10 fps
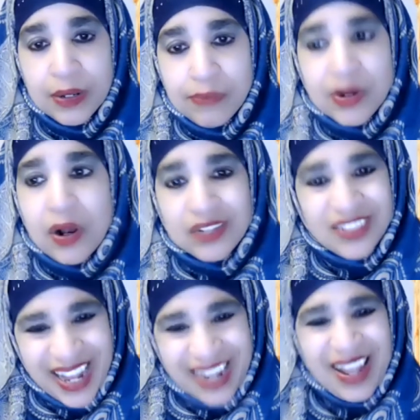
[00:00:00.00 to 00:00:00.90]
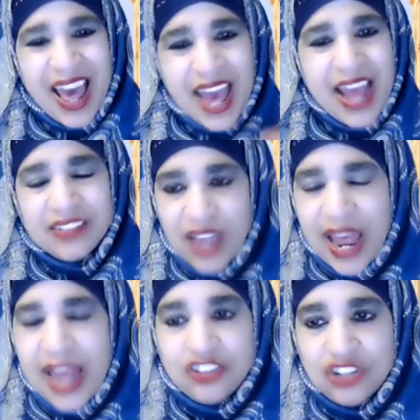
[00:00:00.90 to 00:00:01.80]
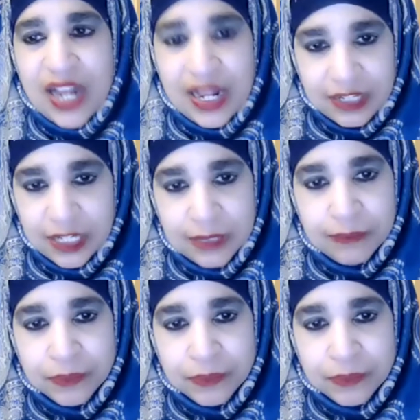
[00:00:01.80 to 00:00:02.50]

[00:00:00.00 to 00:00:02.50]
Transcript: because of that last action I did.